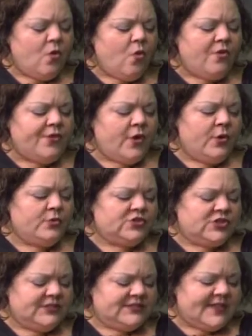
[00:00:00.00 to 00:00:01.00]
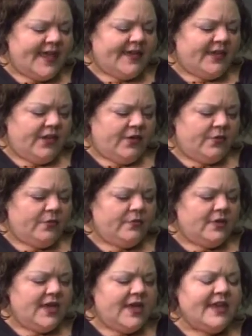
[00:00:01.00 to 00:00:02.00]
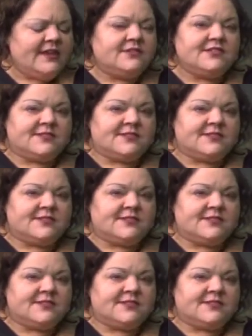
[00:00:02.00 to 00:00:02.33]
or the ocean take you into